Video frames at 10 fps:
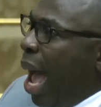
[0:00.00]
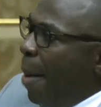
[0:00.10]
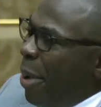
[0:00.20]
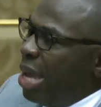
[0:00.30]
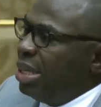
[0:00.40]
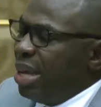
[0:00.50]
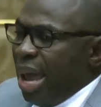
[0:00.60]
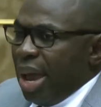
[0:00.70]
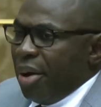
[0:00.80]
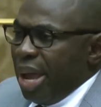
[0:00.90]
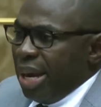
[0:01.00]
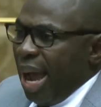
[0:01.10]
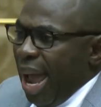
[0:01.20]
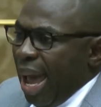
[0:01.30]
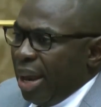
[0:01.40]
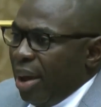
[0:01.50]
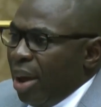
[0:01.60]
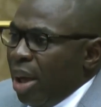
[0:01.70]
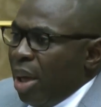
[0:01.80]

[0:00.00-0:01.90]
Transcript: happens here in Guyana,